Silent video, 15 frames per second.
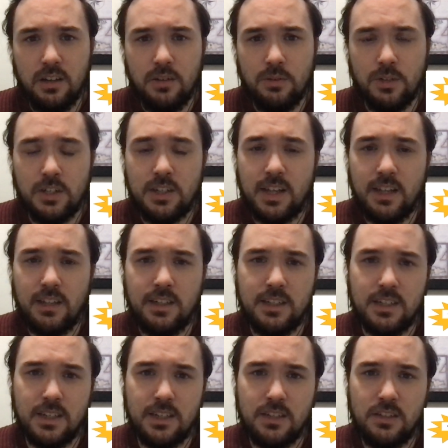which then leads
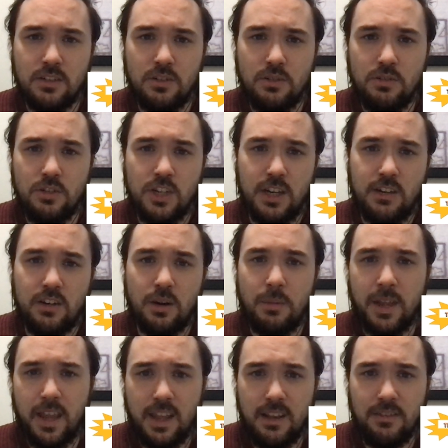us to change our
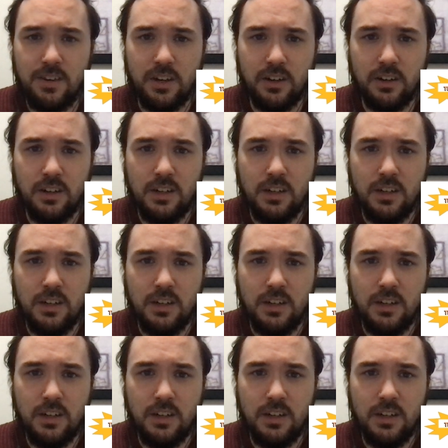behavior,